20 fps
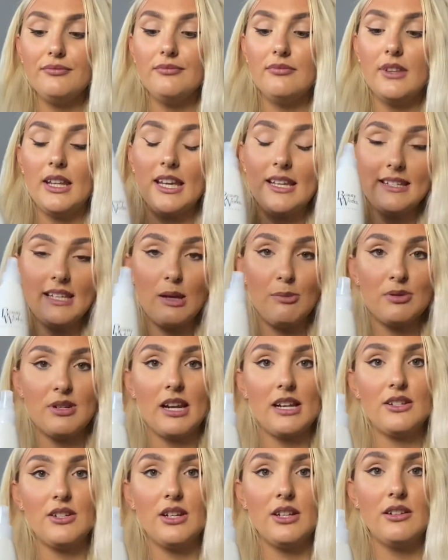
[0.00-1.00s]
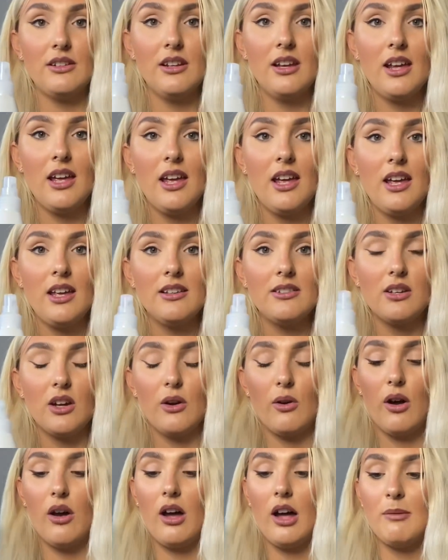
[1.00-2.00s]
is heat protectant.
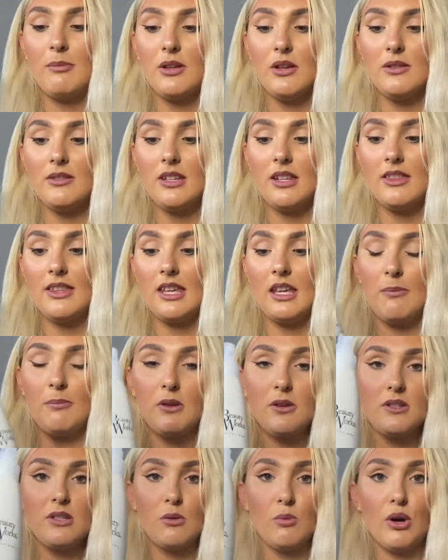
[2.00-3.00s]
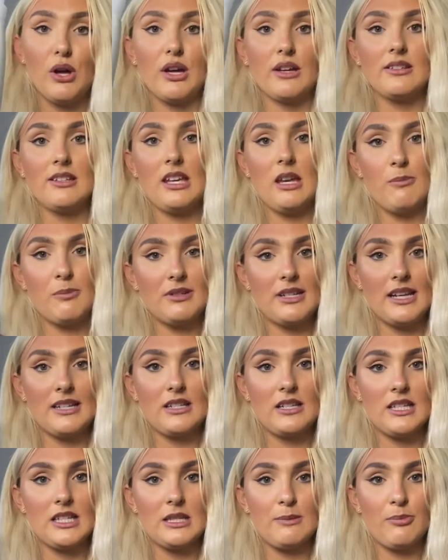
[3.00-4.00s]
So I'm using the Beauty Works heat
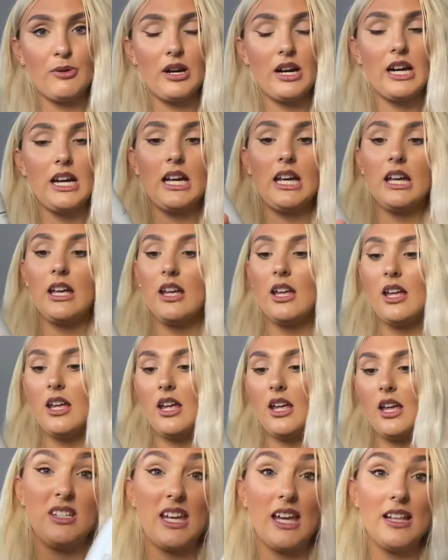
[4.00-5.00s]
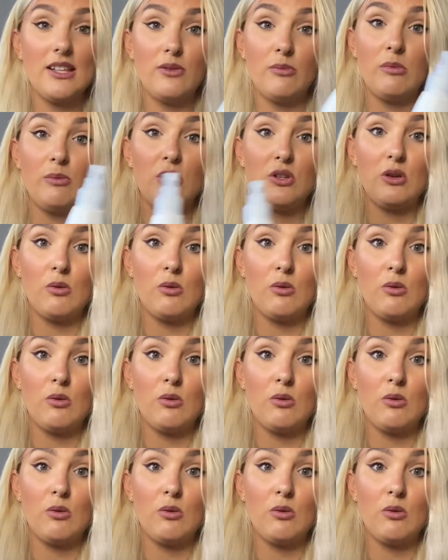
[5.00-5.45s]
protecting spray. Get this on the Beauty